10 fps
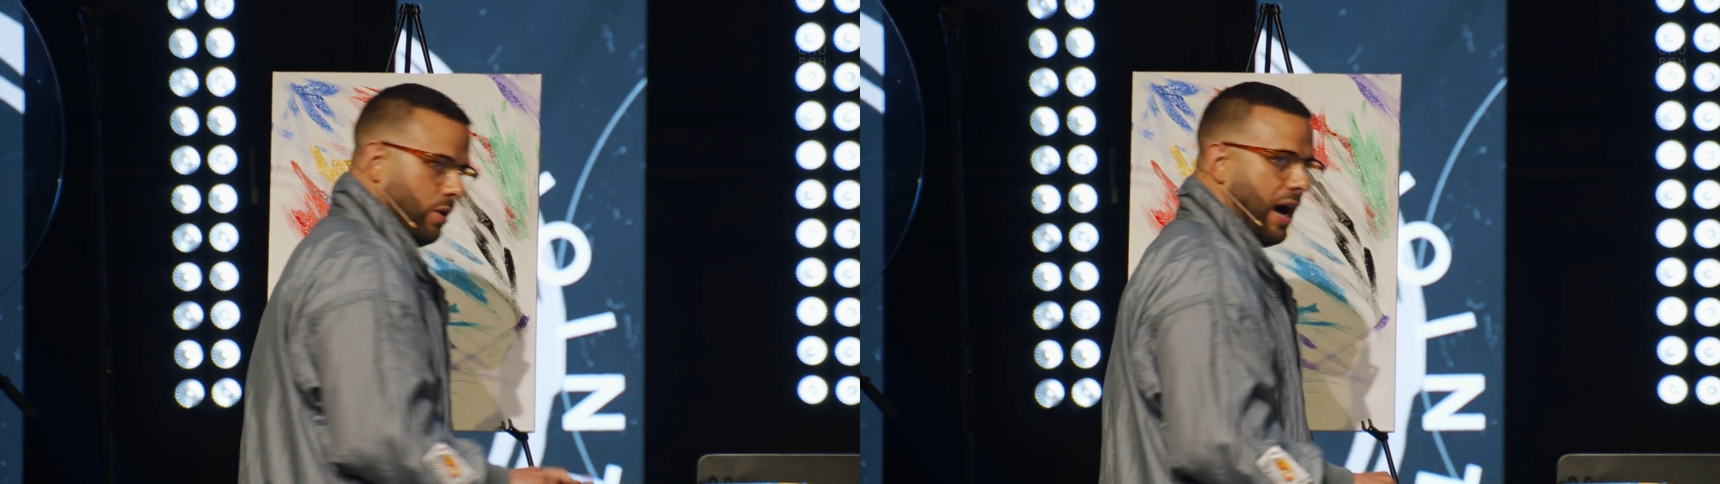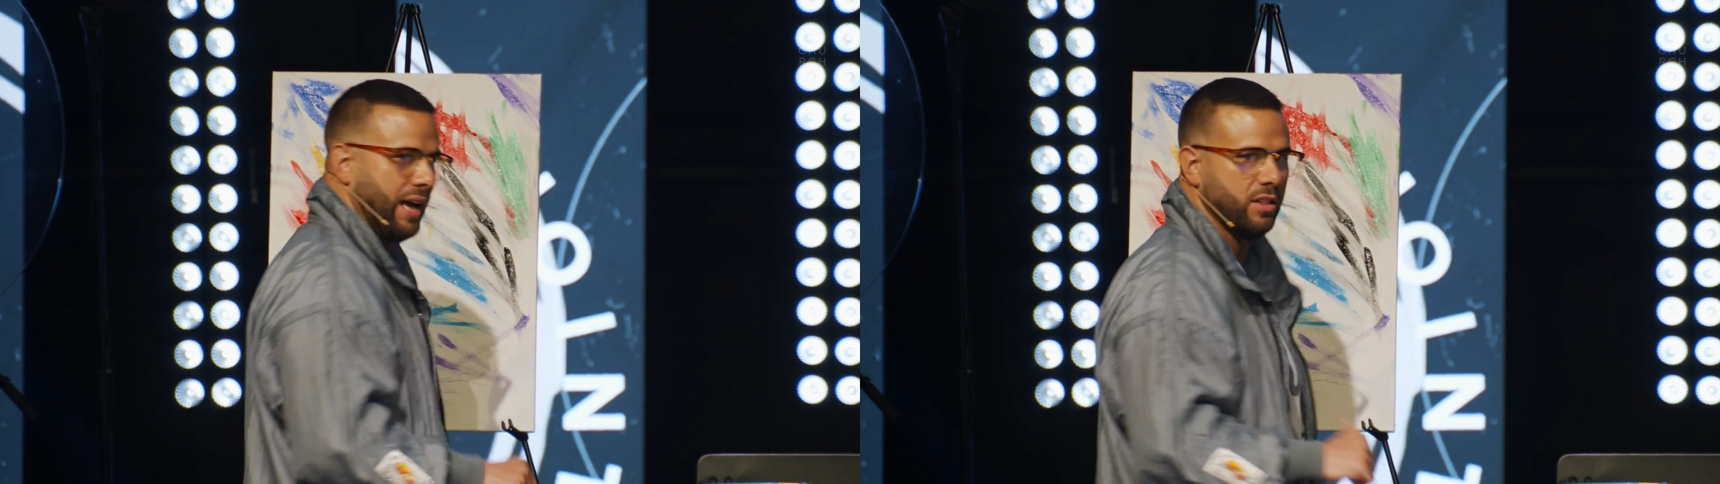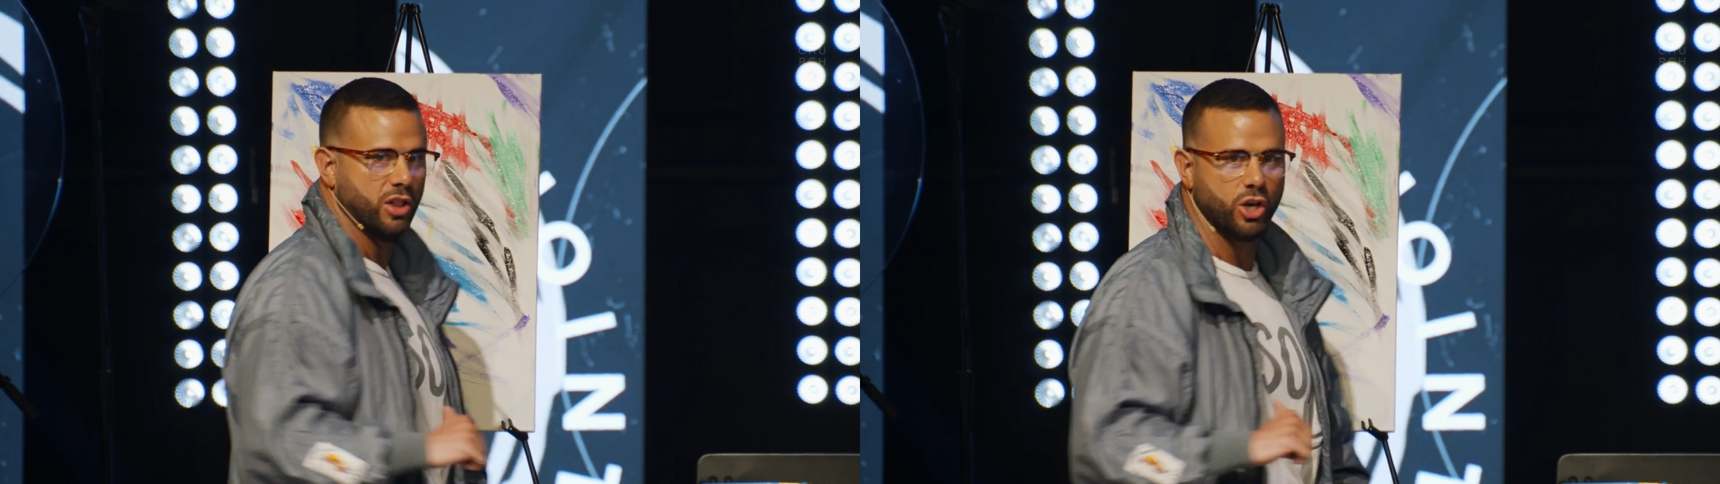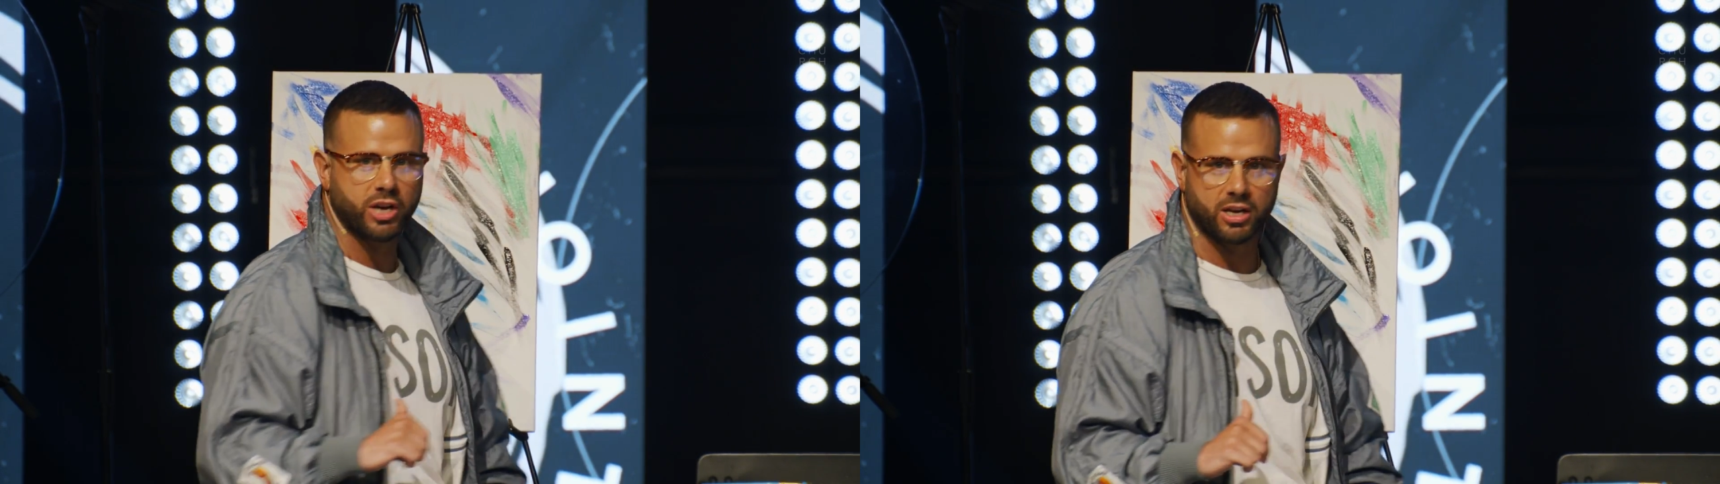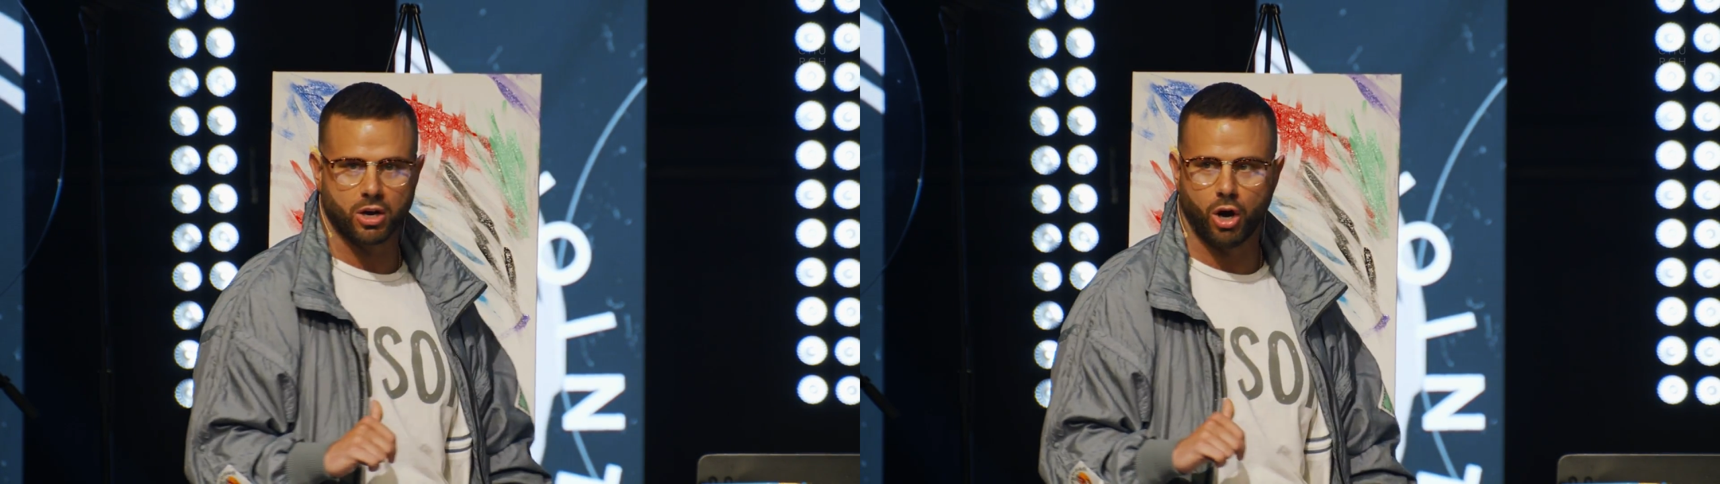I
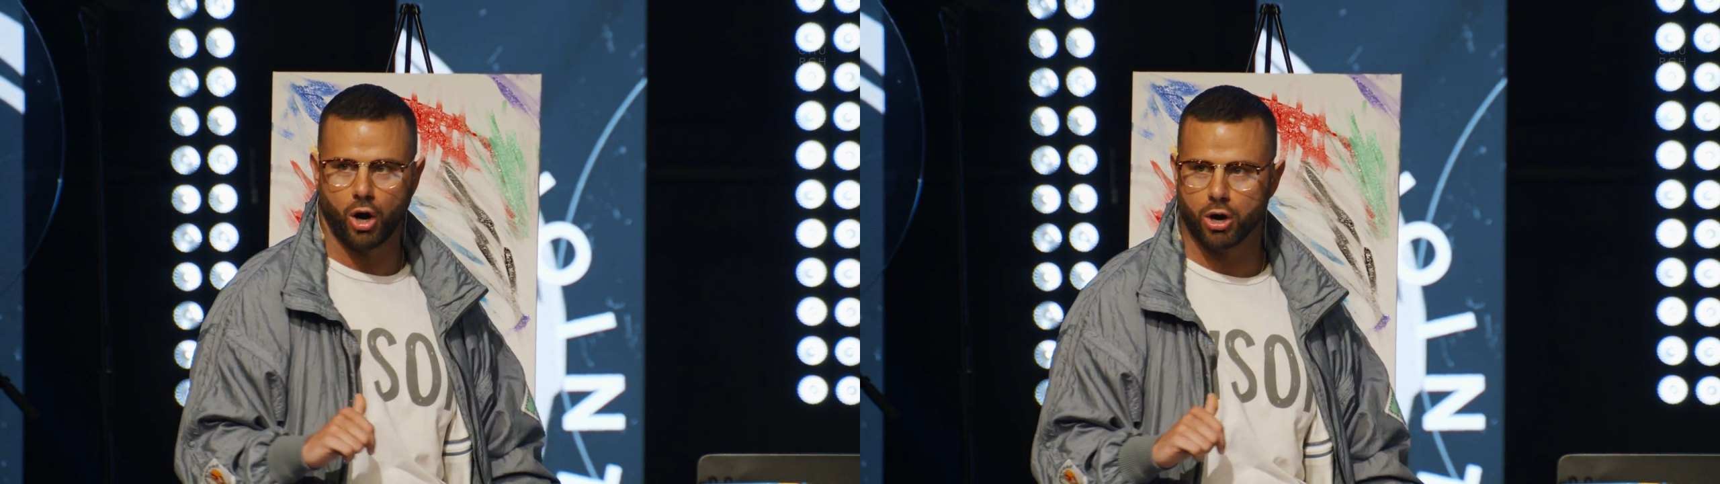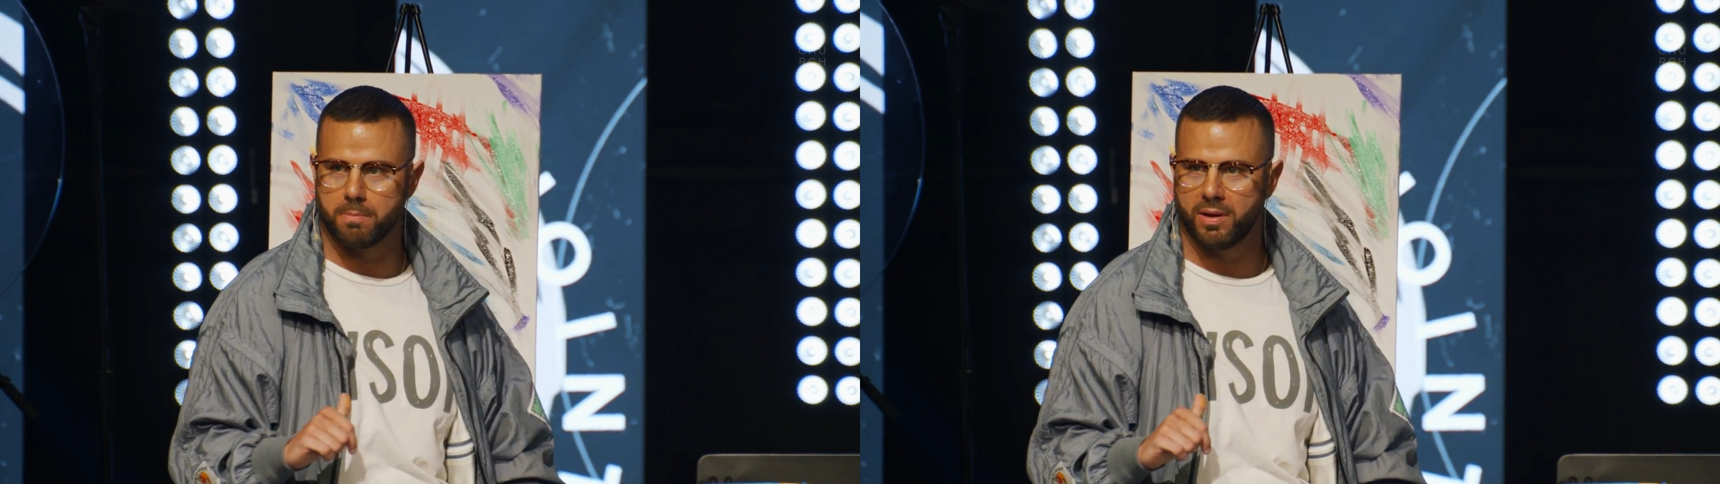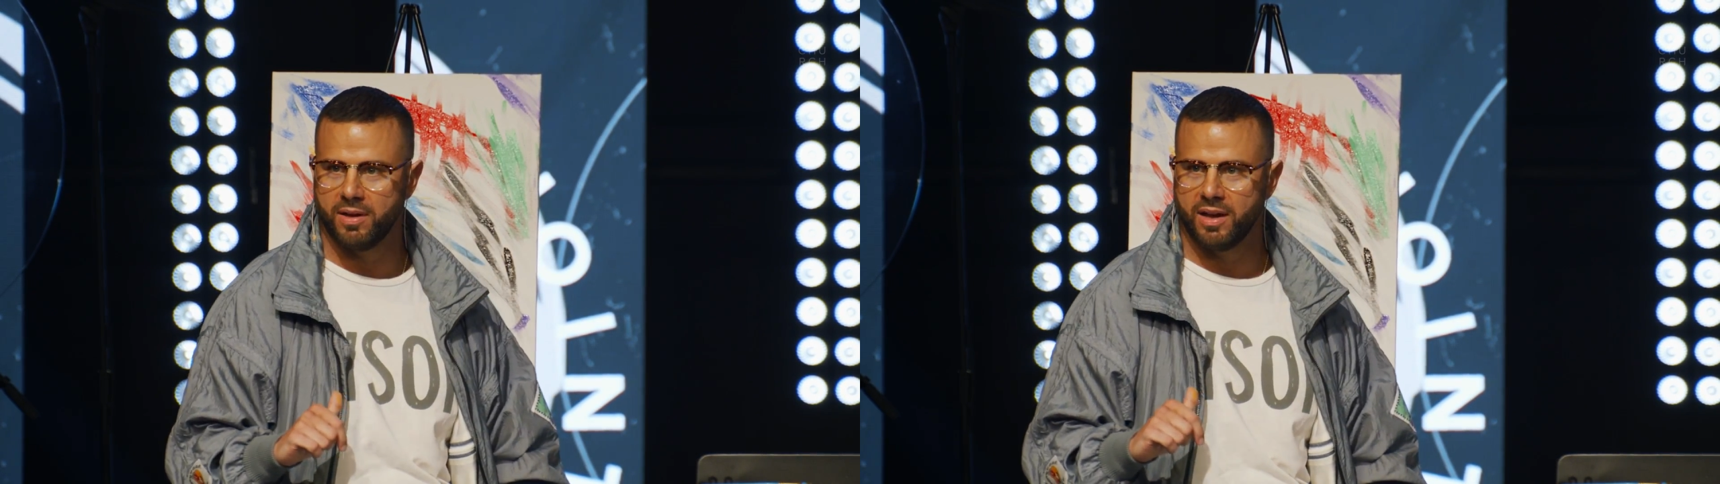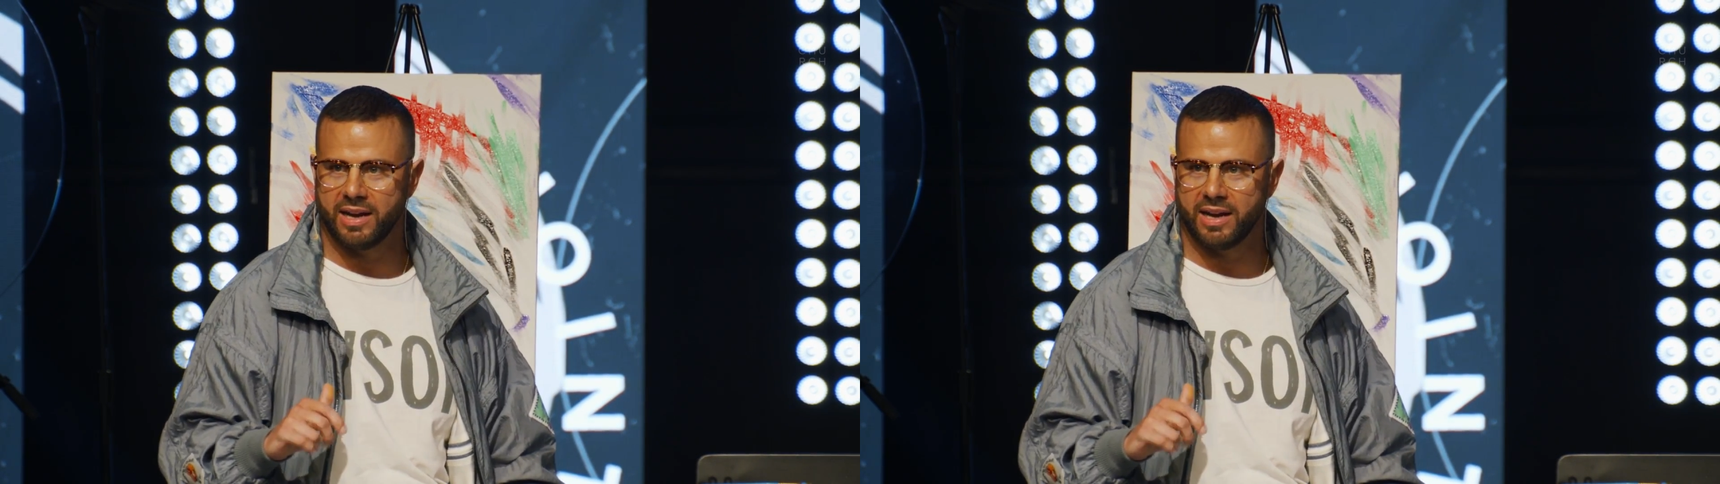look at a carb